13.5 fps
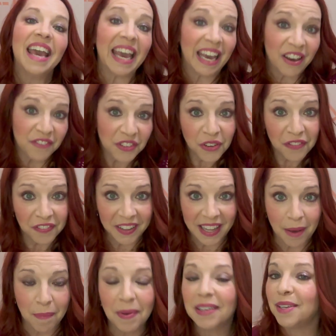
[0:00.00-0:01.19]
If you
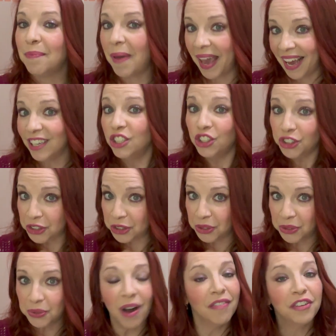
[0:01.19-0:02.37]
flip to page
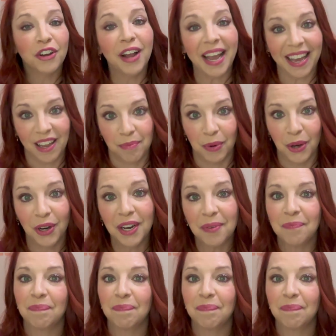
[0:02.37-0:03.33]
2 of your handbook,